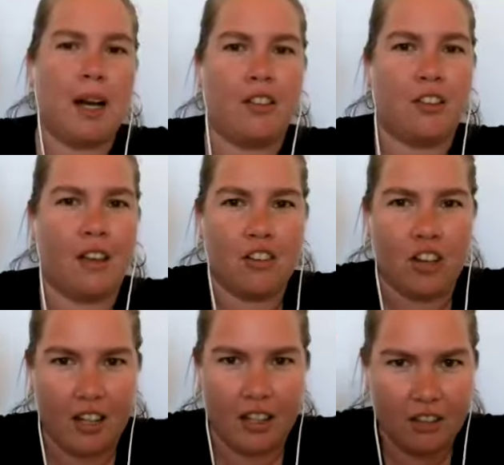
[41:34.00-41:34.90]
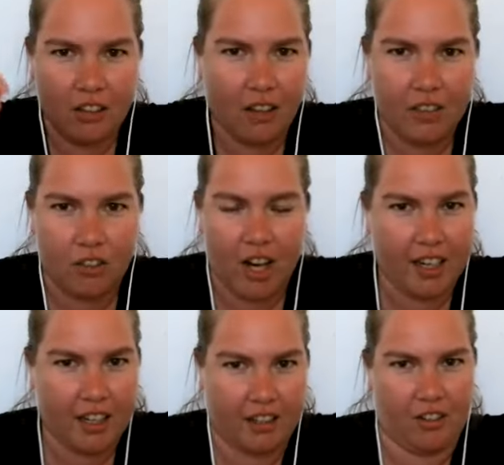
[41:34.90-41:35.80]
I thought the Chinese thought that
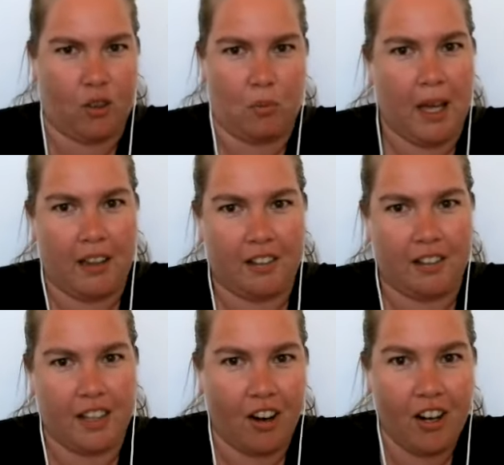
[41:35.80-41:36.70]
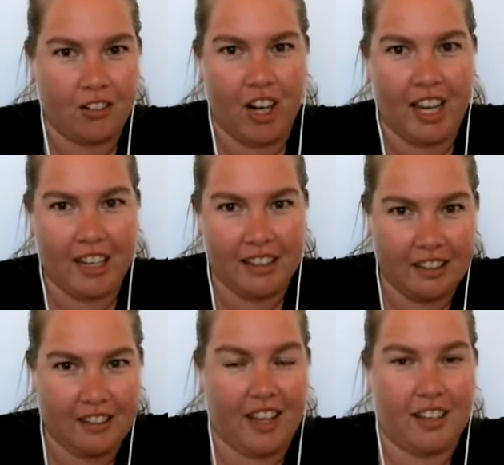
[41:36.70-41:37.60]
dragons are the best. Like, aren't
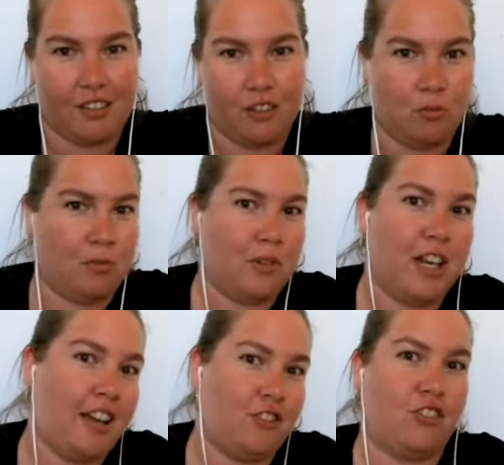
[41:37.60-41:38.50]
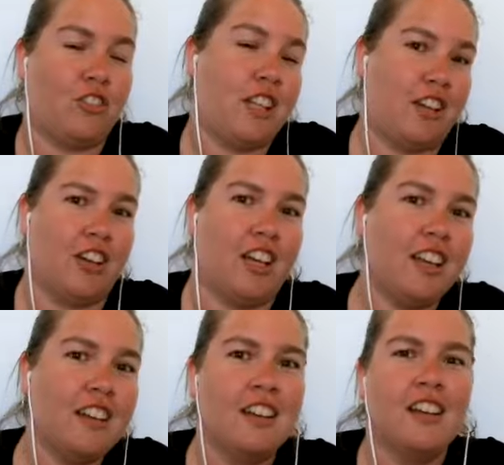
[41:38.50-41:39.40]
dragons like supernaturally
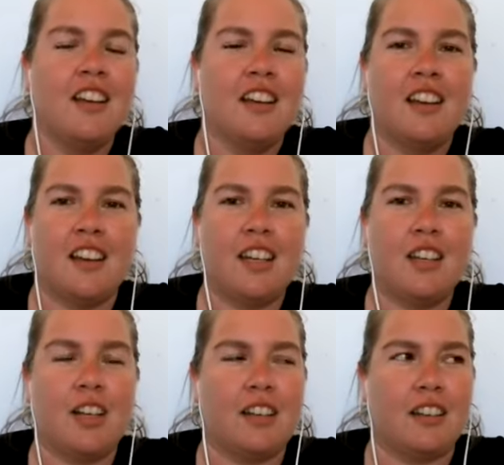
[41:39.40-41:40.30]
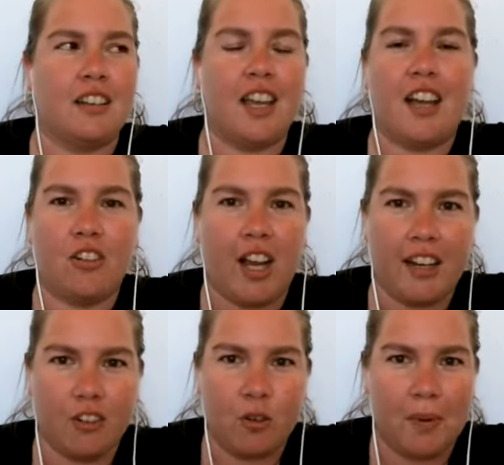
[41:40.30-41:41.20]
good? And he went, yeah,
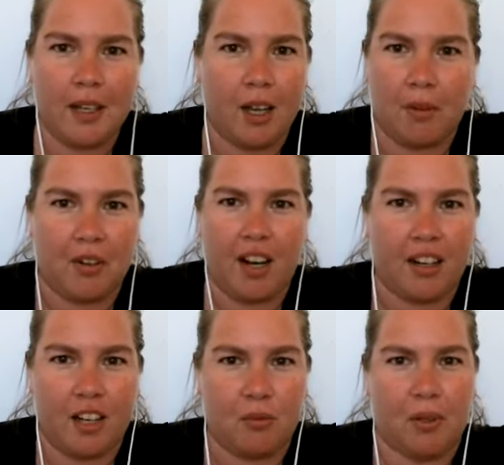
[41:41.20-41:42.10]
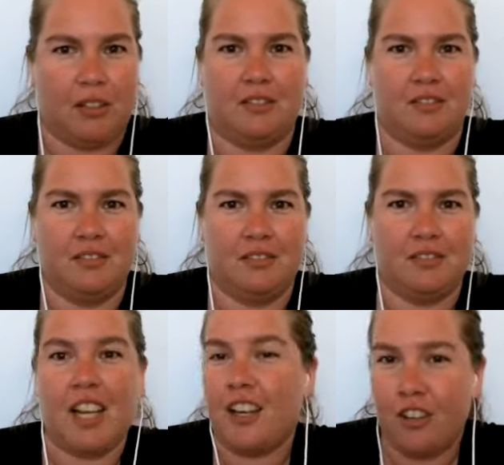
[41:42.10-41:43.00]
dragons are made up. They're not an animal.
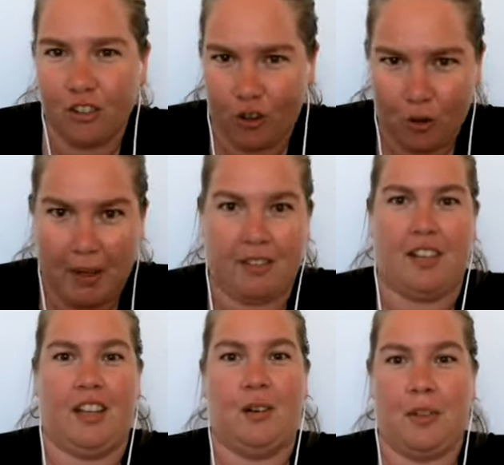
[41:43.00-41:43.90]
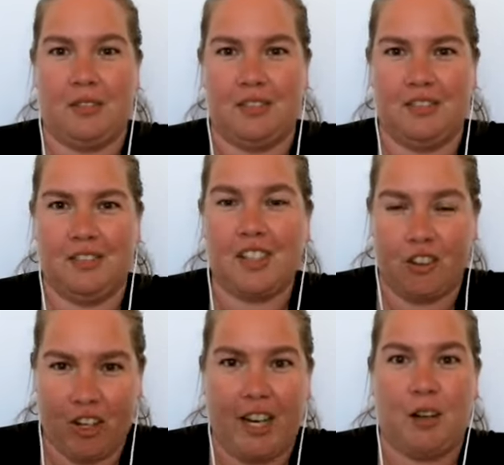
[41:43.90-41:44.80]
Tigers are the best animal because
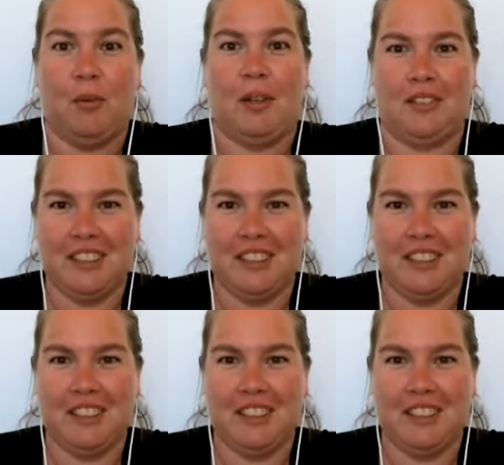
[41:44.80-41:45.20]
they're an animal.